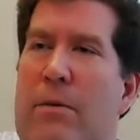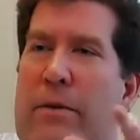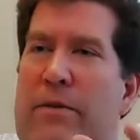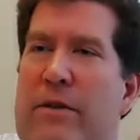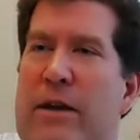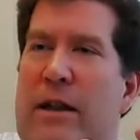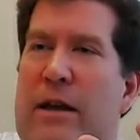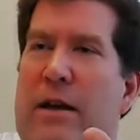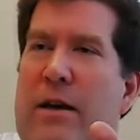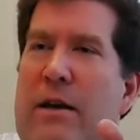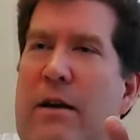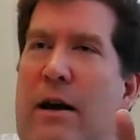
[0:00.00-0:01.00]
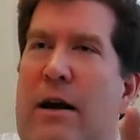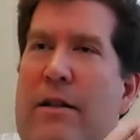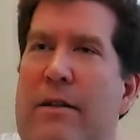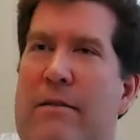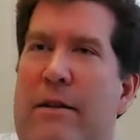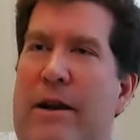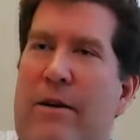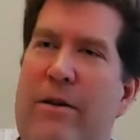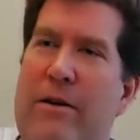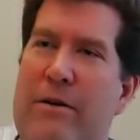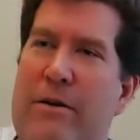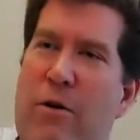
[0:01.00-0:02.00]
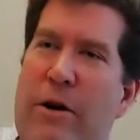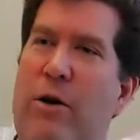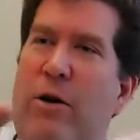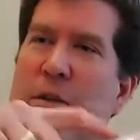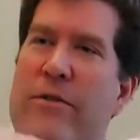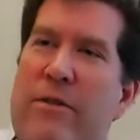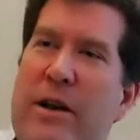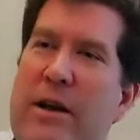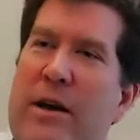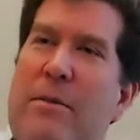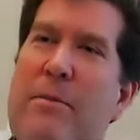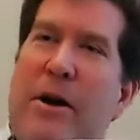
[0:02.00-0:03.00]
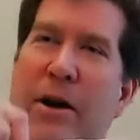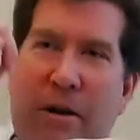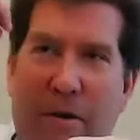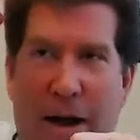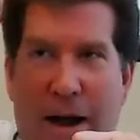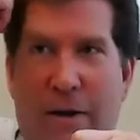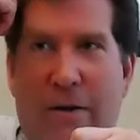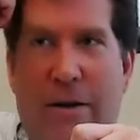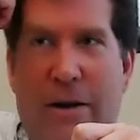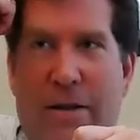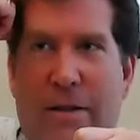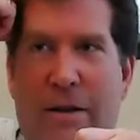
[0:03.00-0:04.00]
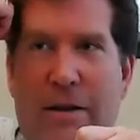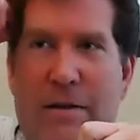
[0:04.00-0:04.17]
Steely Kid on, you know, the Coriolis thing on the merry-go-round and